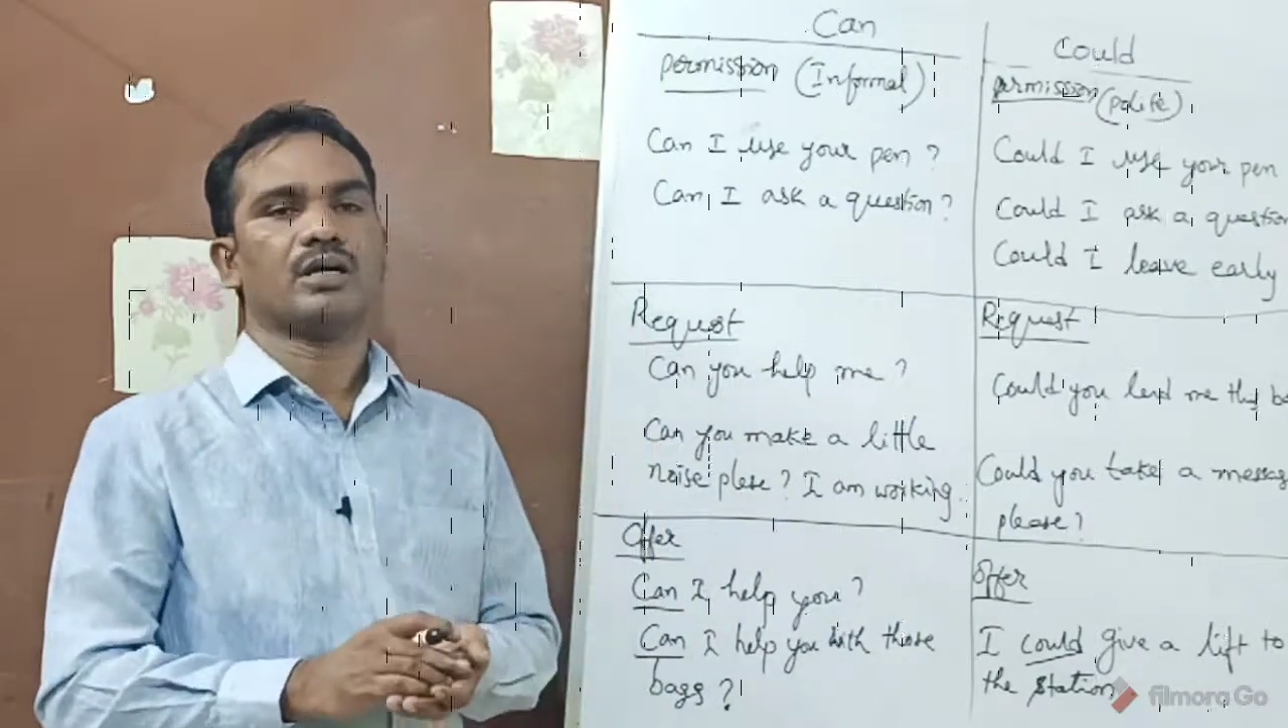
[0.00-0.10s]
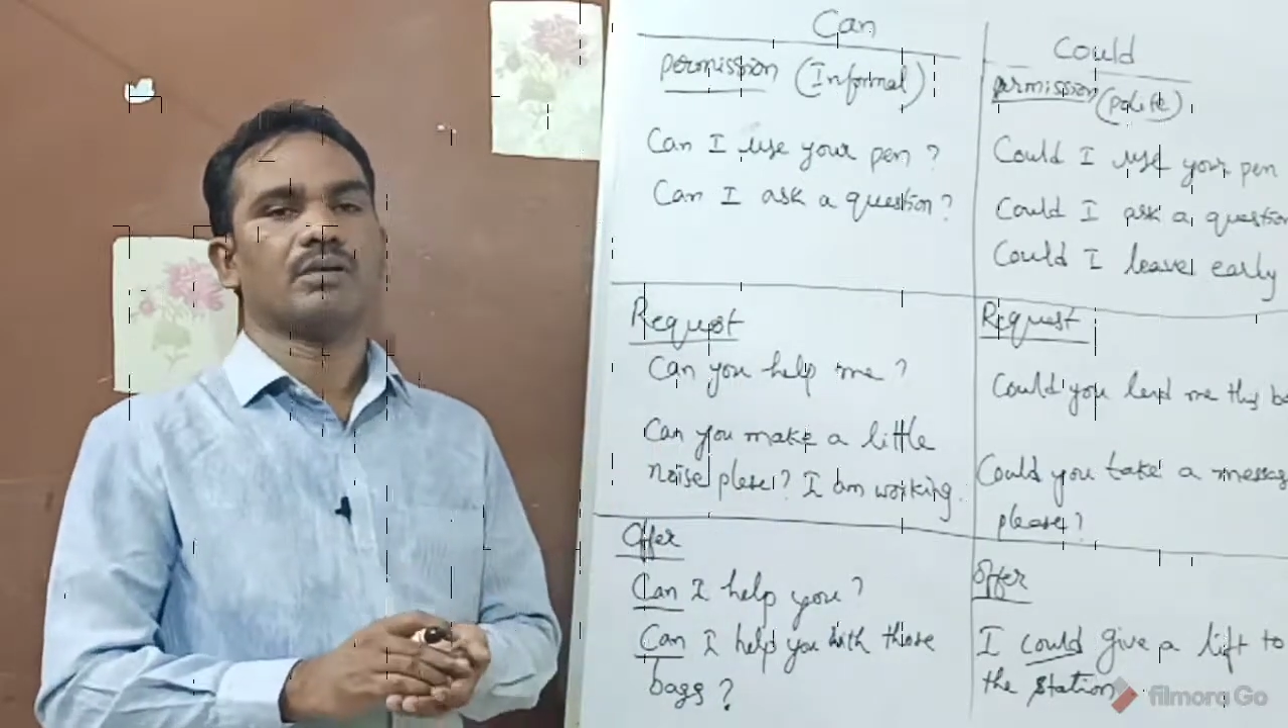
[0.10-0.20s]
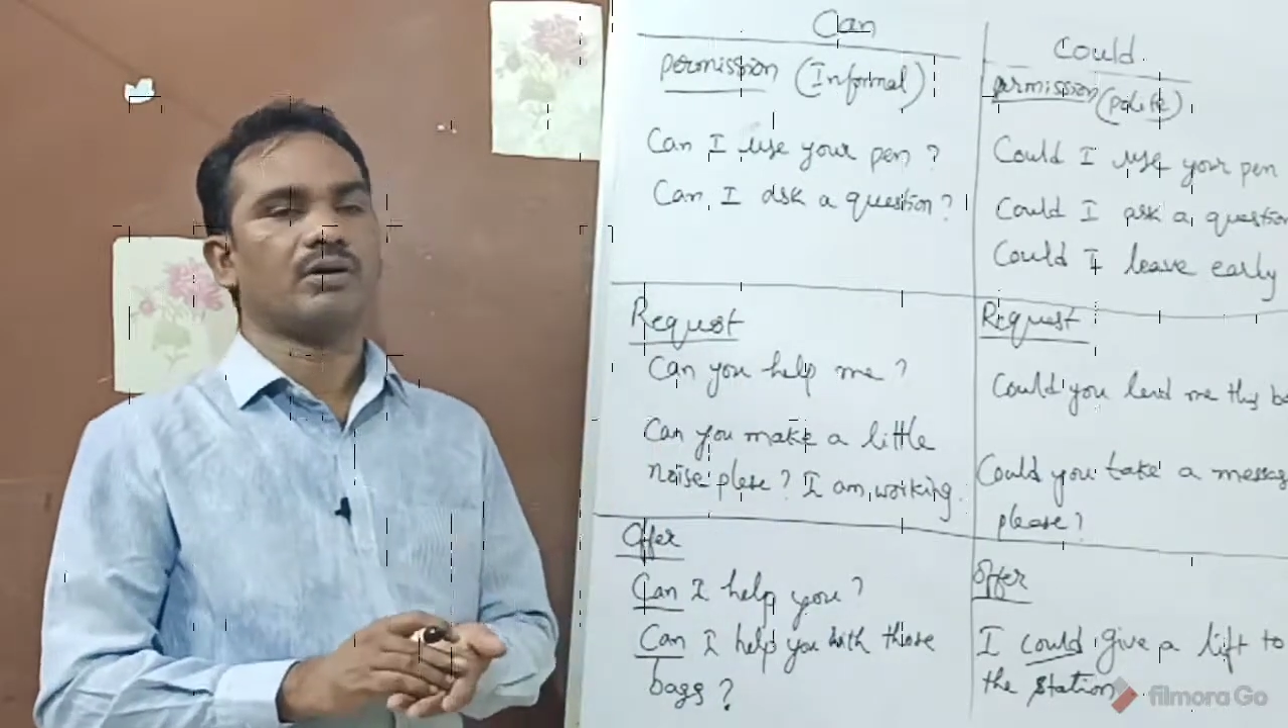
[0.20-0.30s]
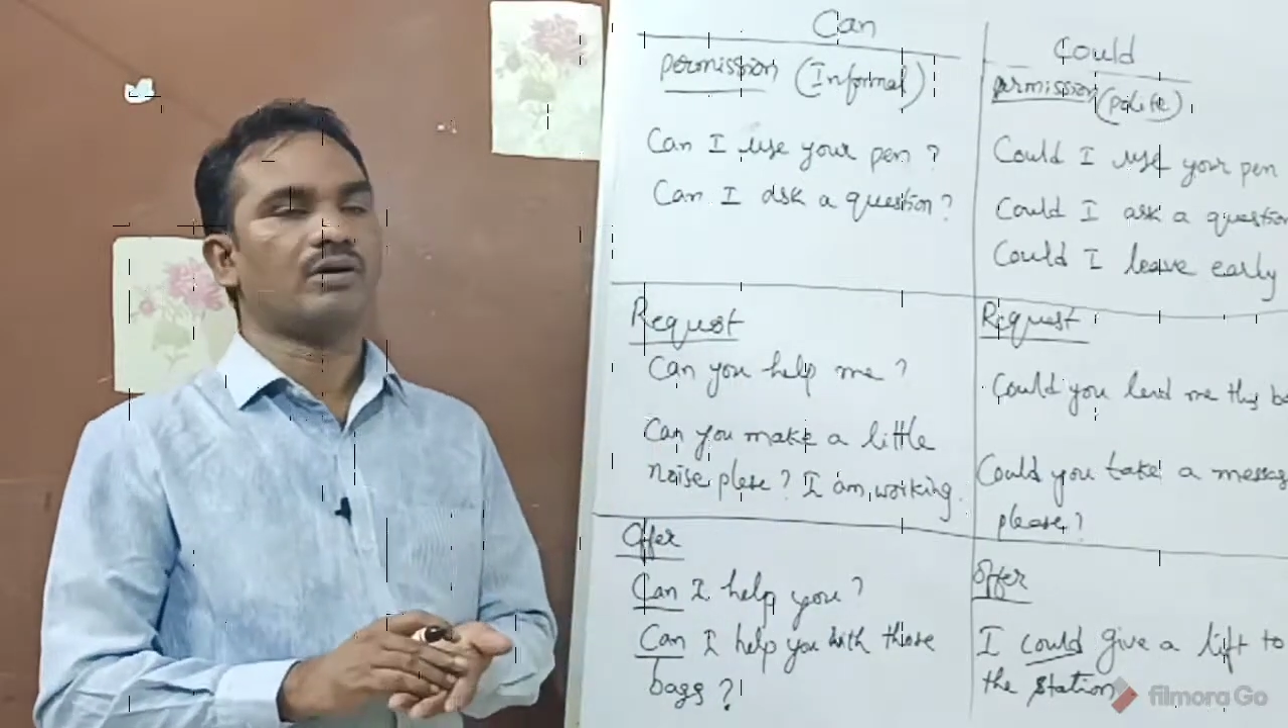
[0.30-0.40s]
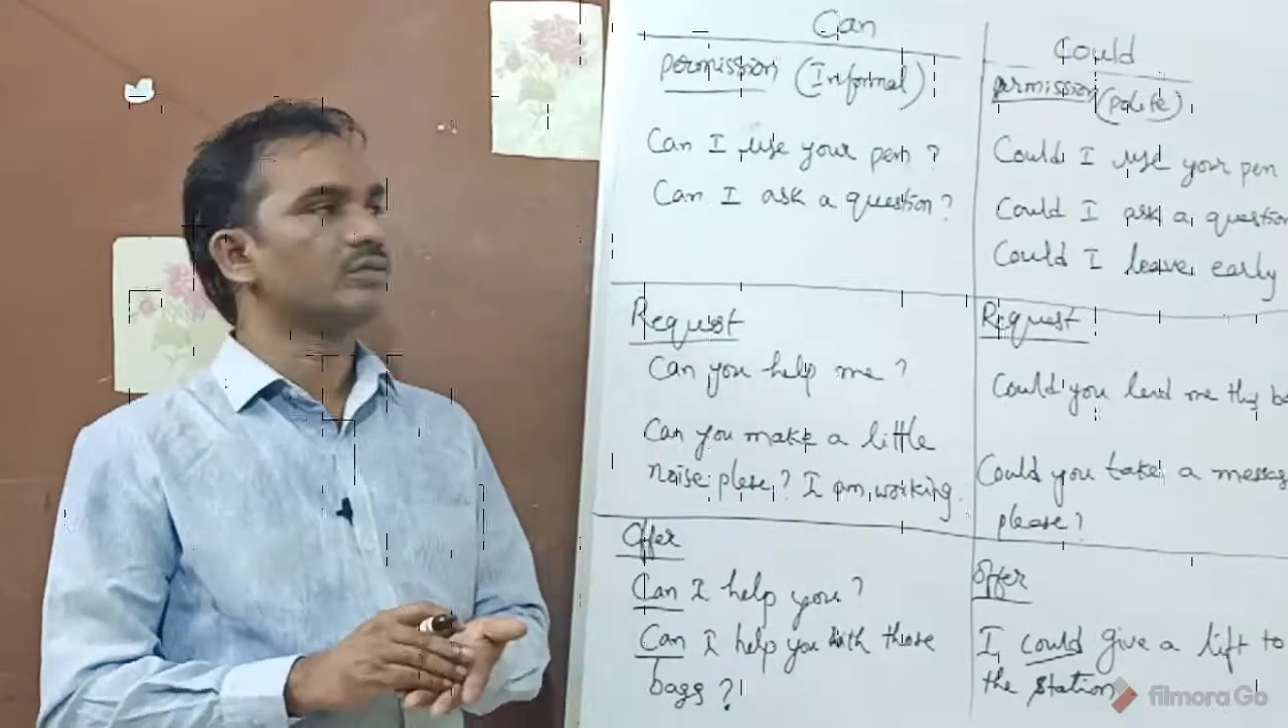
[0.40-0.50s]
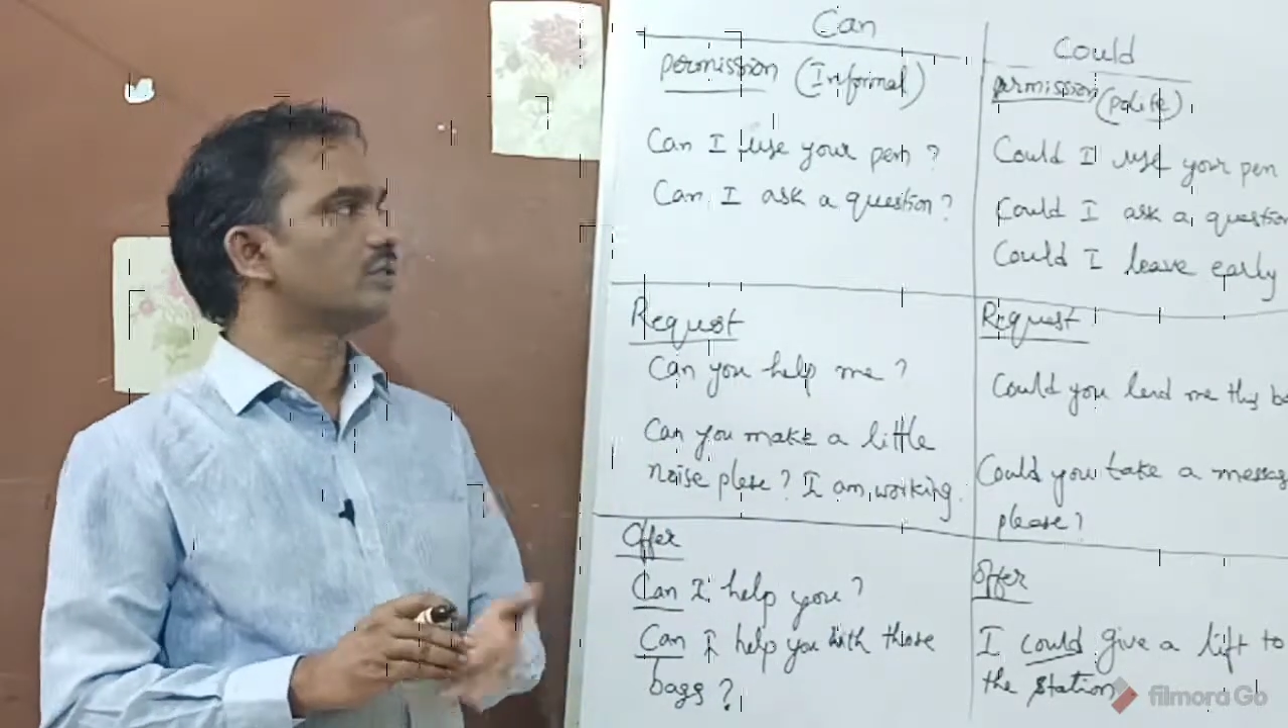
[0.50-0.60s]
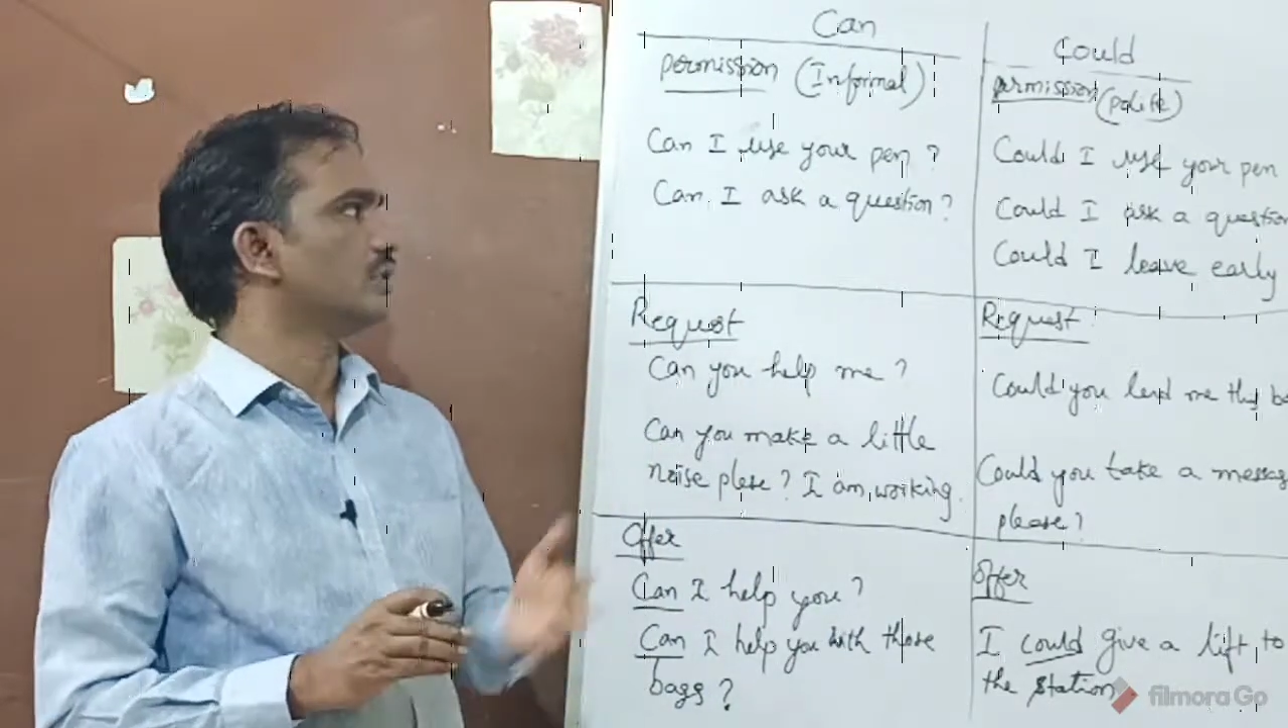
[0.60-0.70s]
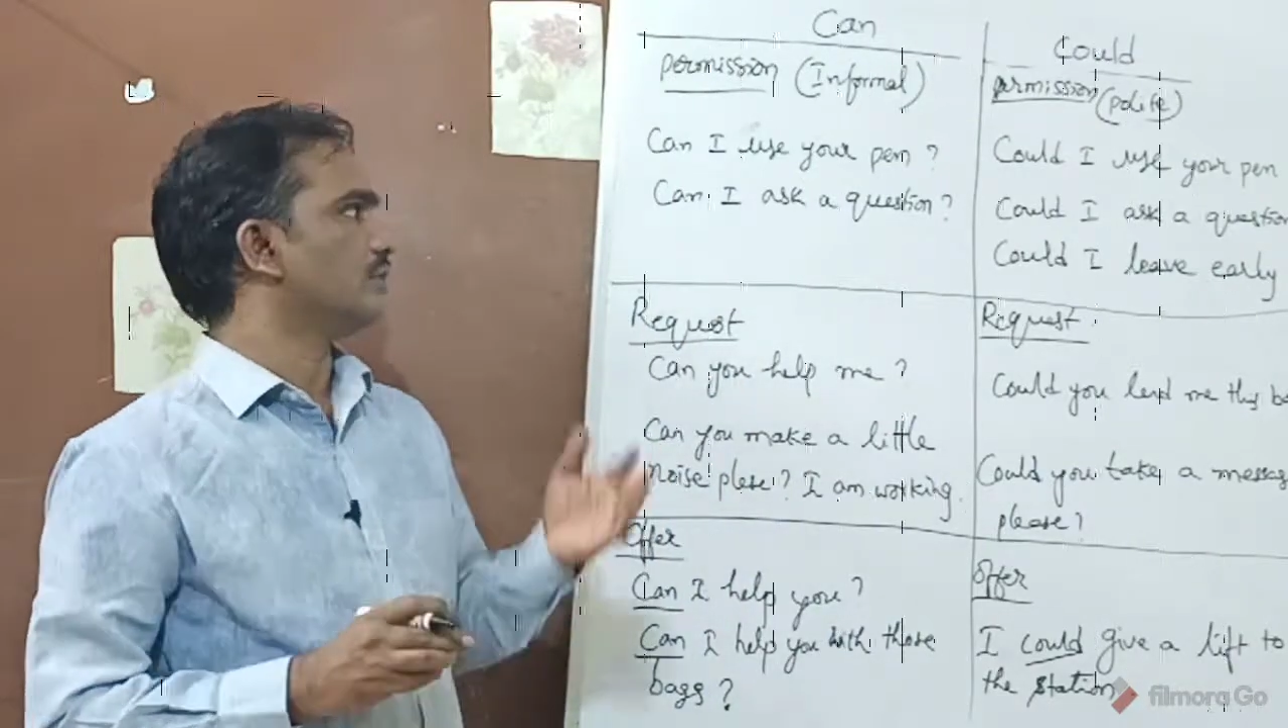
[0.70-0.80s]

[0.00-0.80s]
about